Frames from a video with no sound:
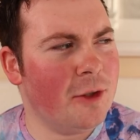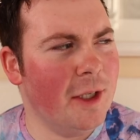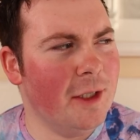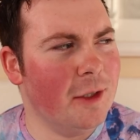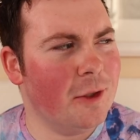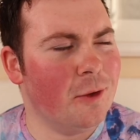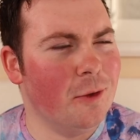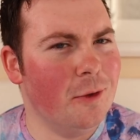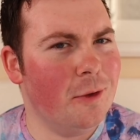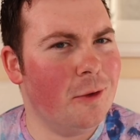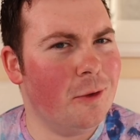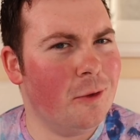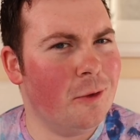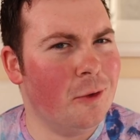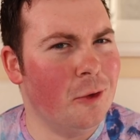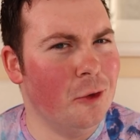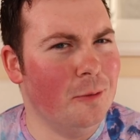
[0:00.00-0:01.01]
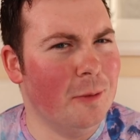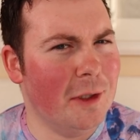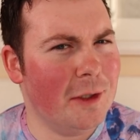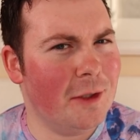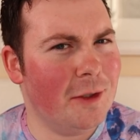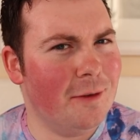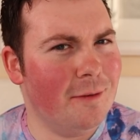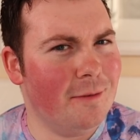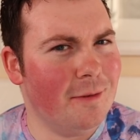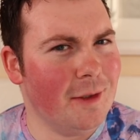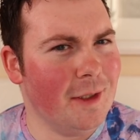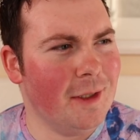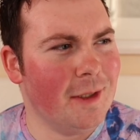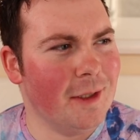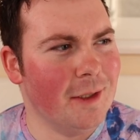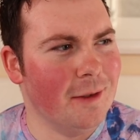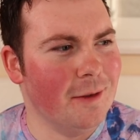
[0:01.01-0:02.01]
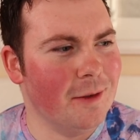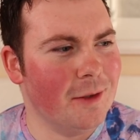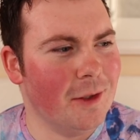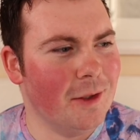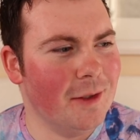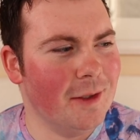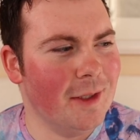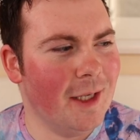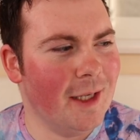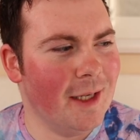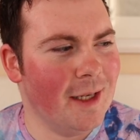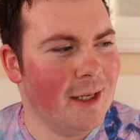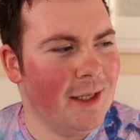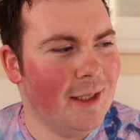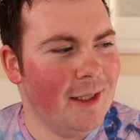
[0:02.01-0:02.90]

try not to go into too much details on the